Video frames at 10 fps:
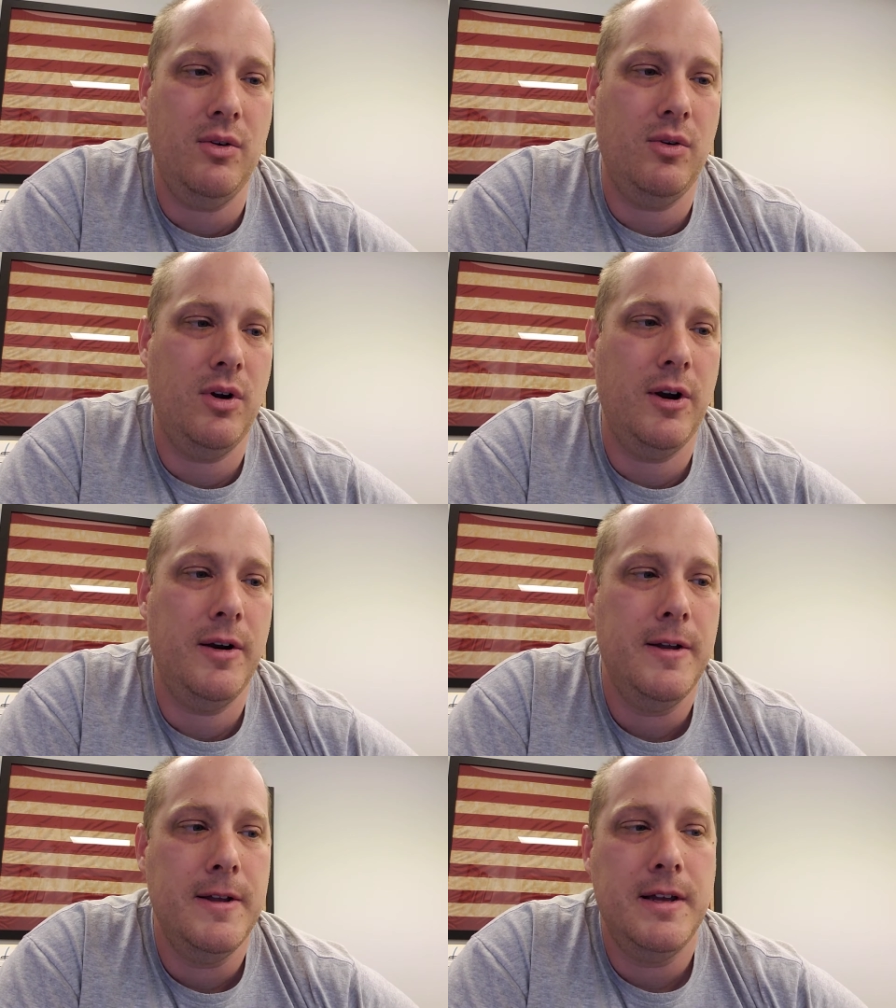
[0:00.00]

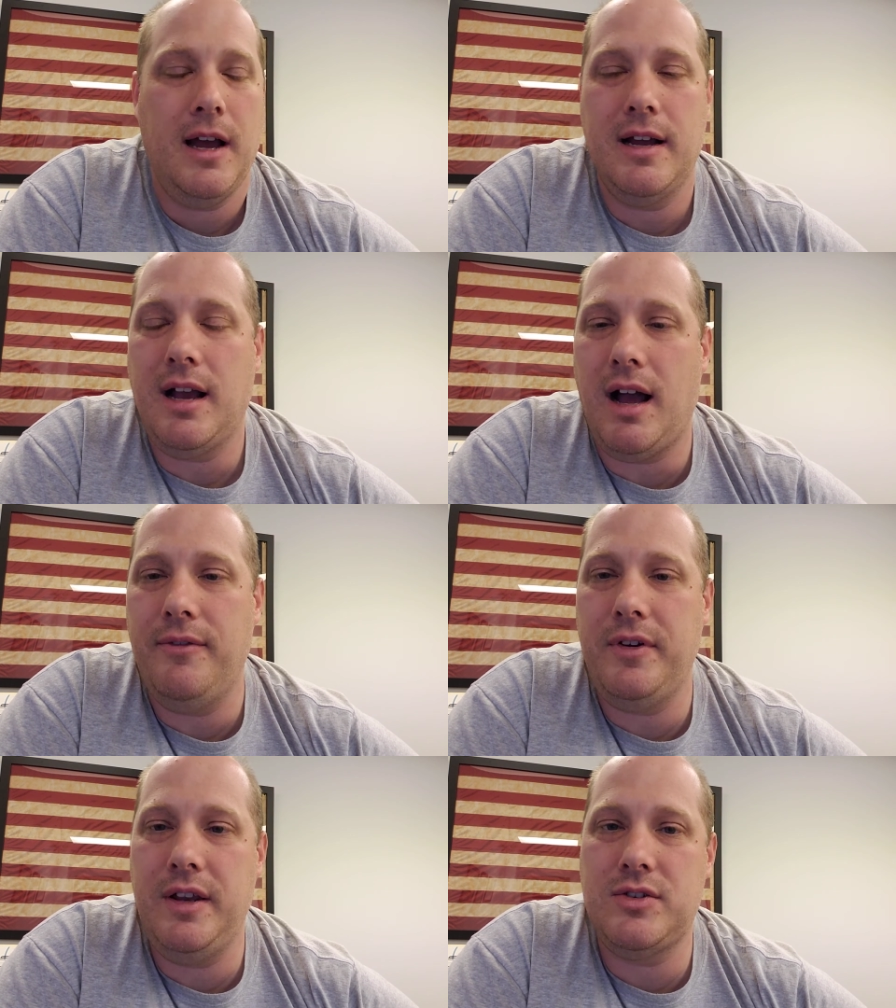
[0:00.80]
or uh,
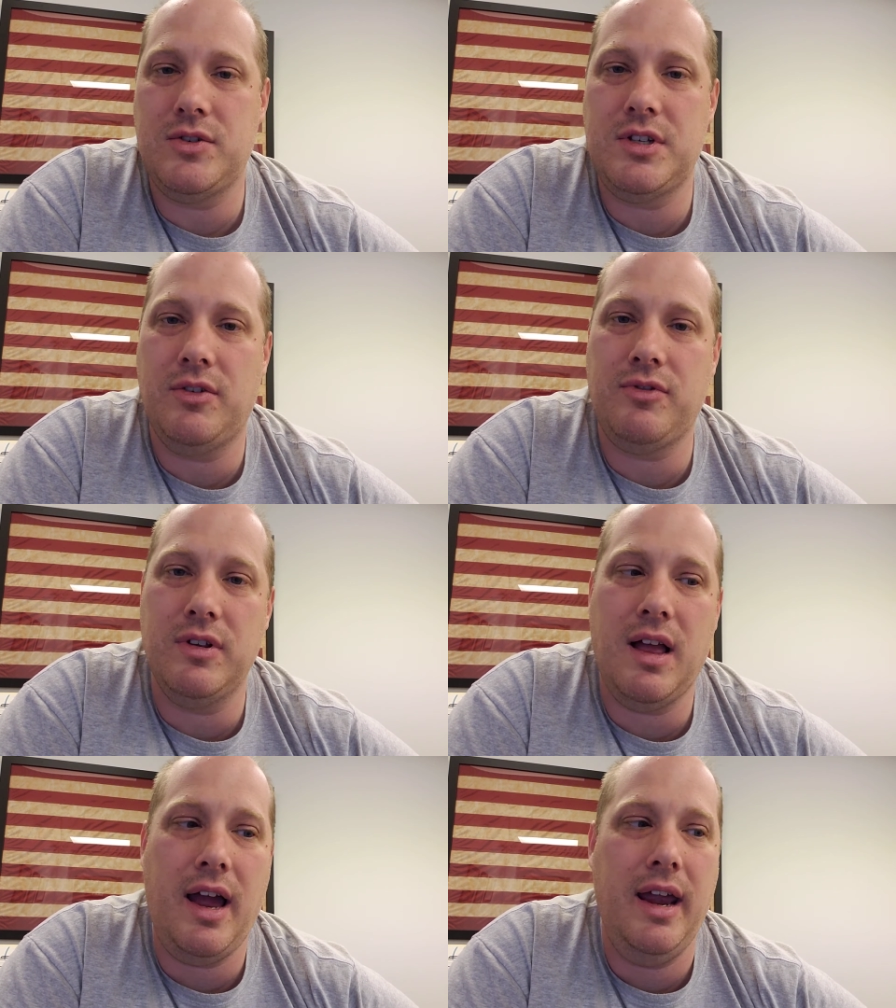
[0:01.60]
confidence or self
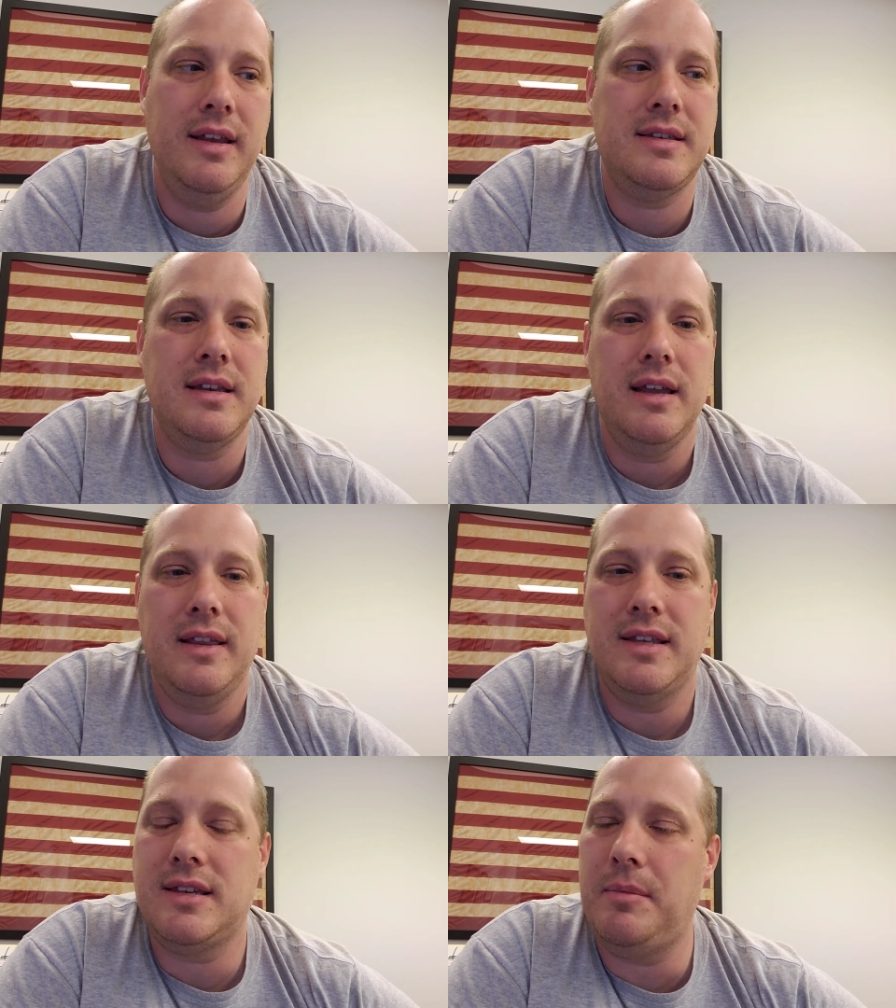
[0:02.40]
reliance
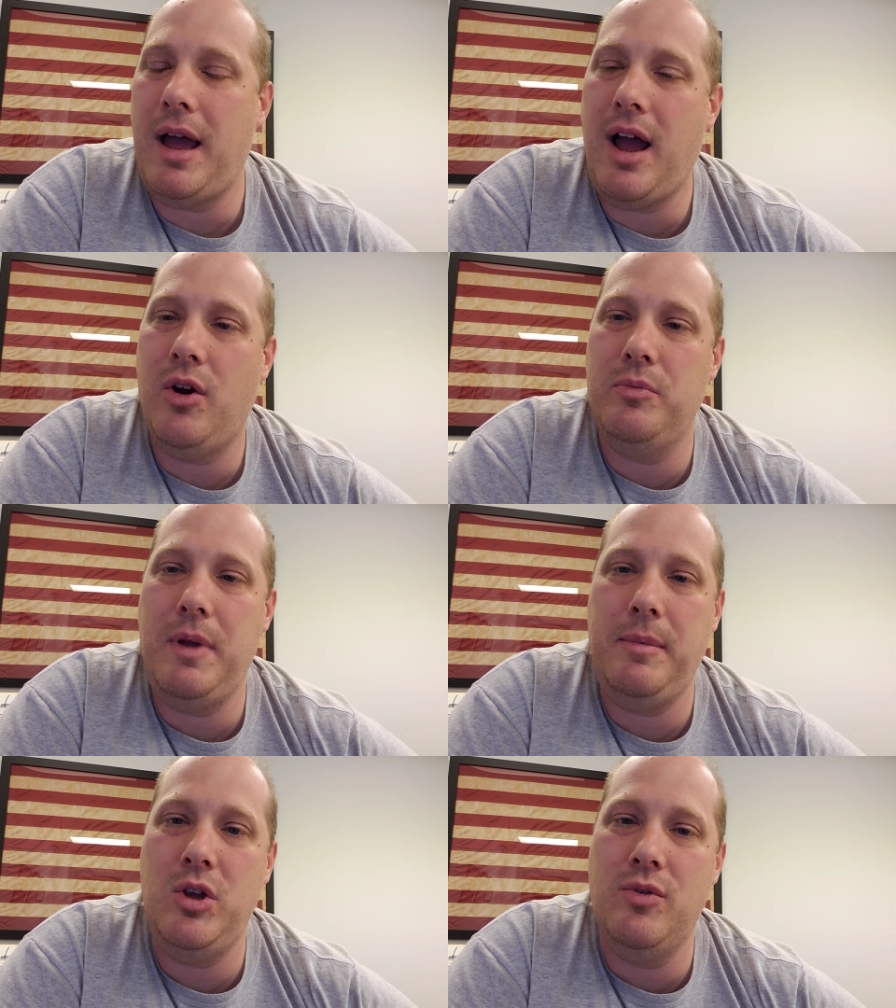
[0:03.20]
that somehow
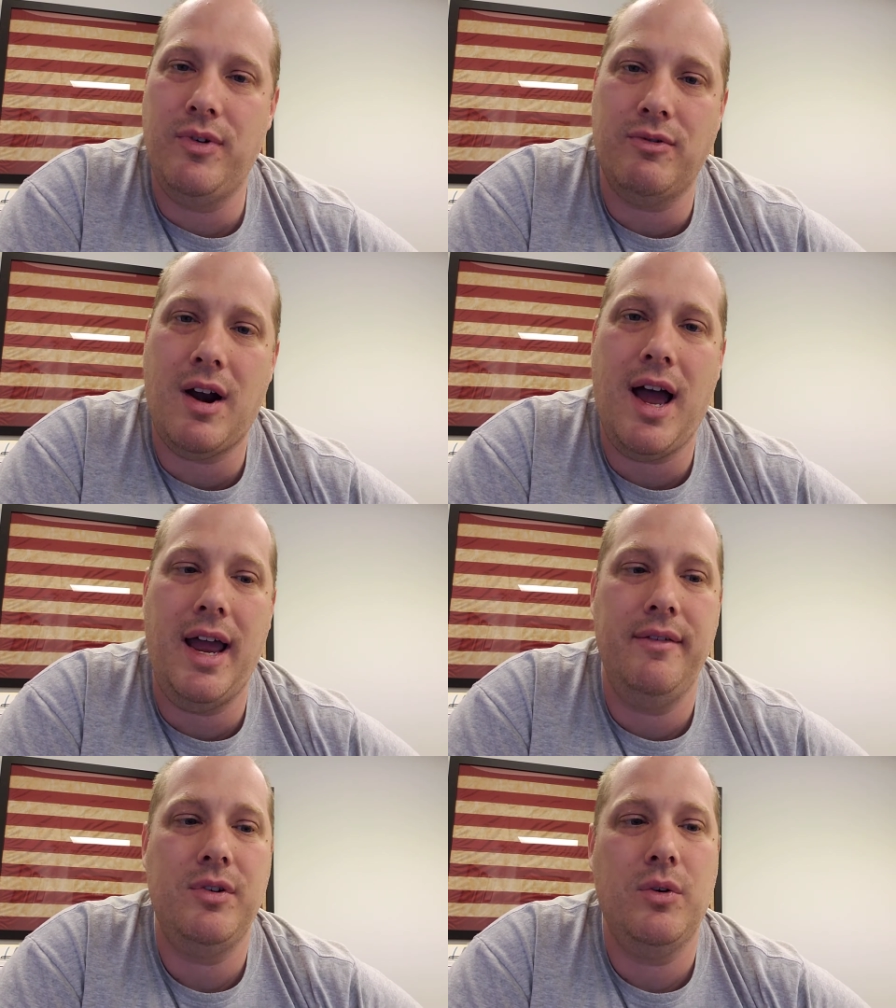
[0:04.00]
maybe you've
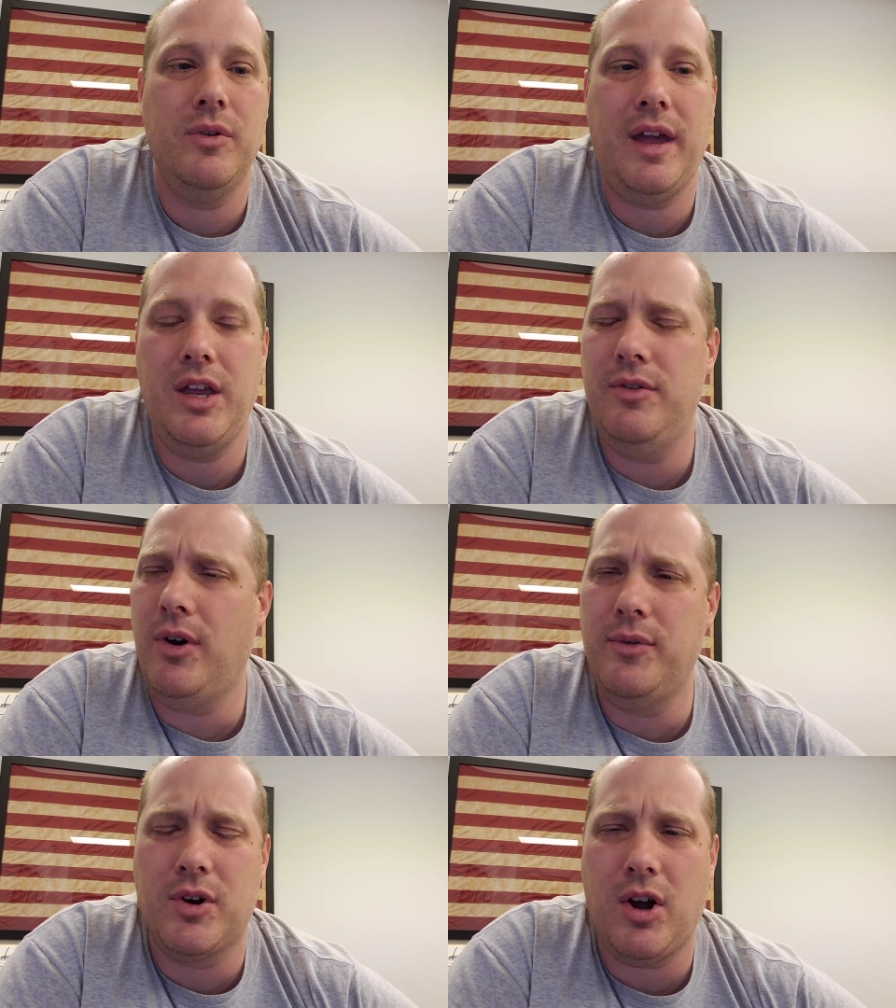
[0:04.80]
arrived or that you've
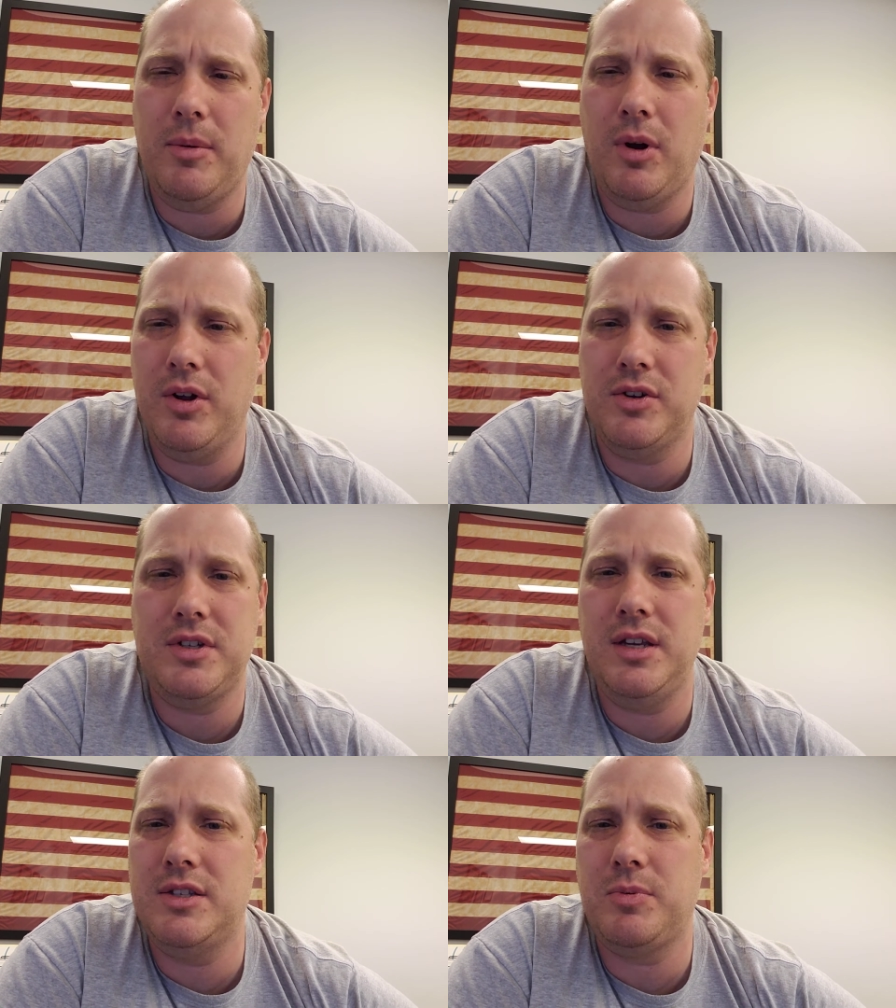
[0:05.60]
overcome all your
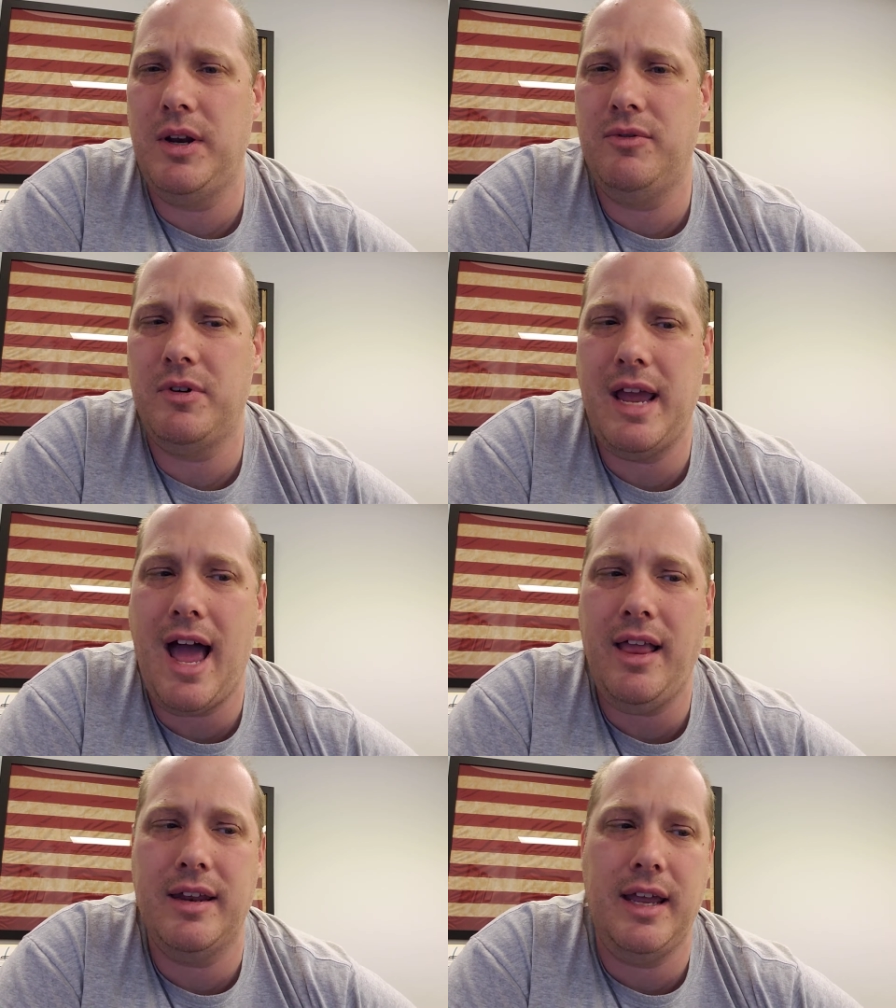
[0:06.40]
sins, when in
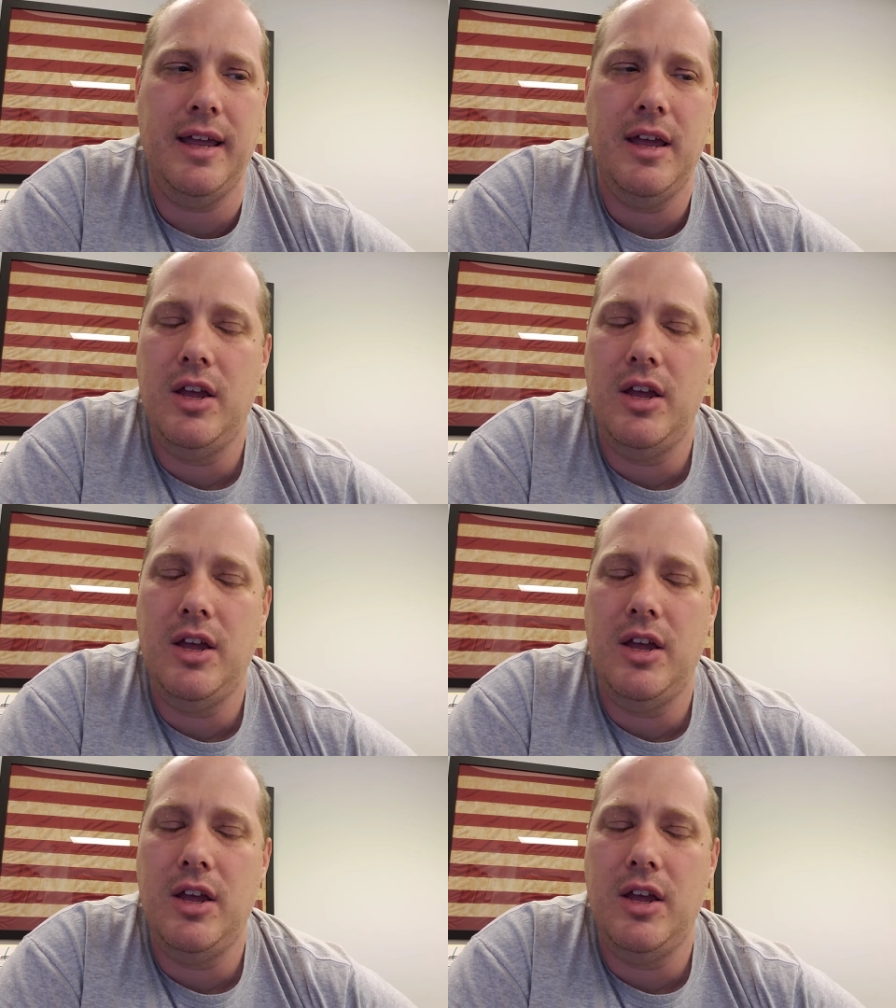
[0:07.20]
reality